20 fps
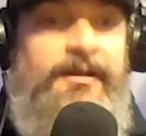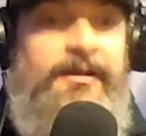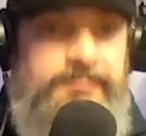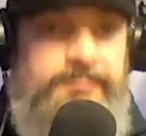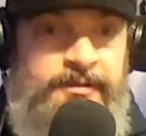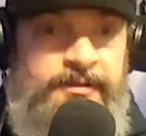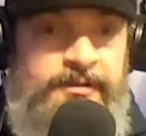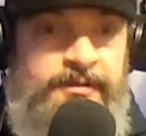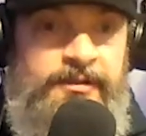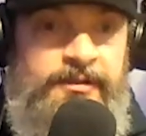
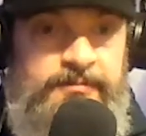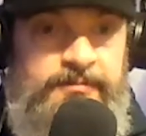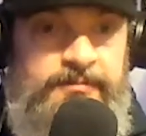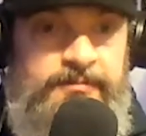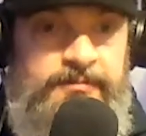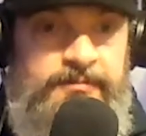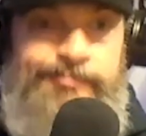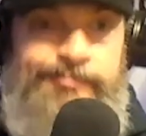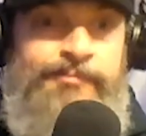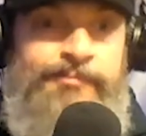you know,
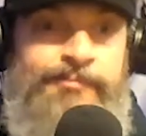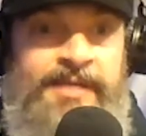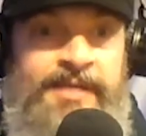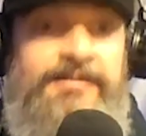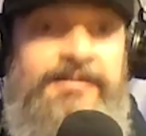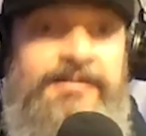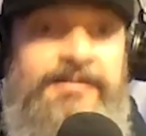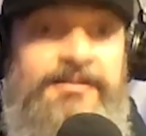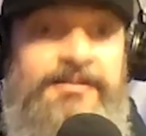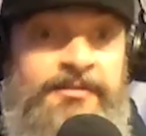and make
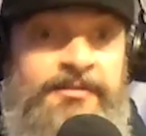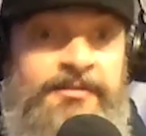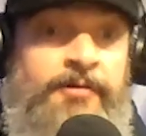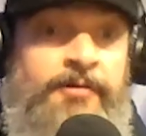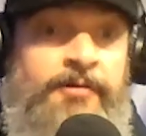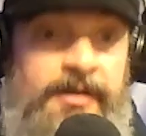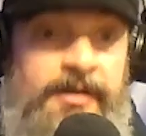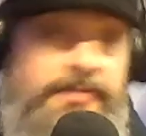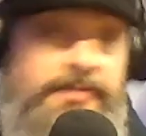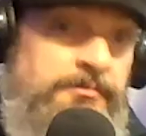decent
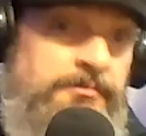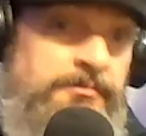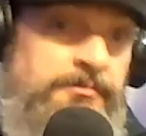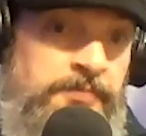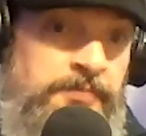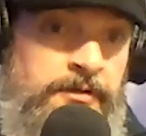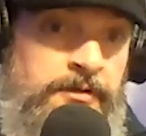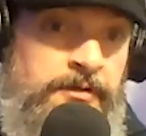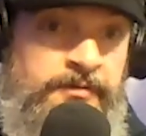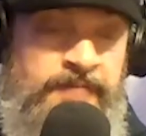grades, you
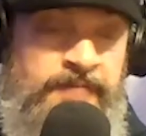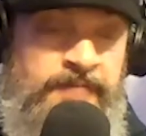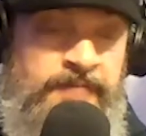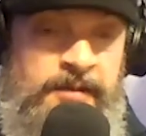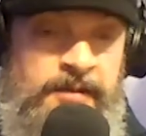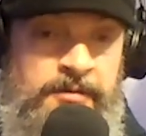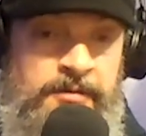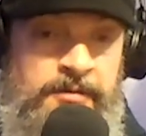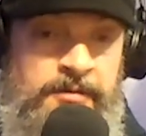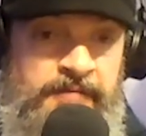know, if not
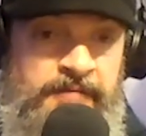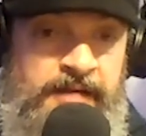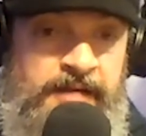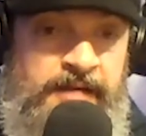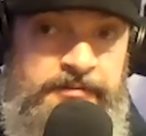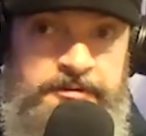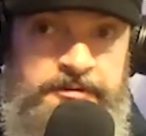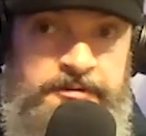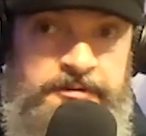above average.